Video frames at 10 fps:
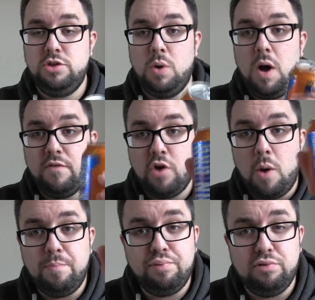So I've
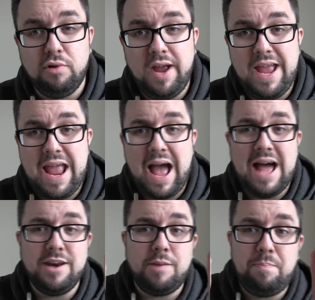got pre
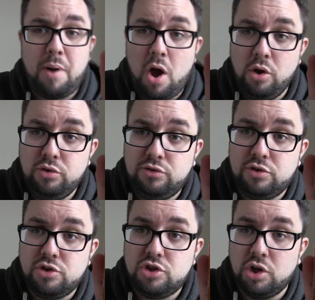and
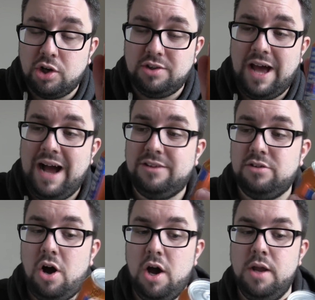post sugar tax
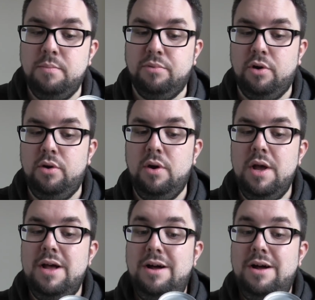Irn-Bru.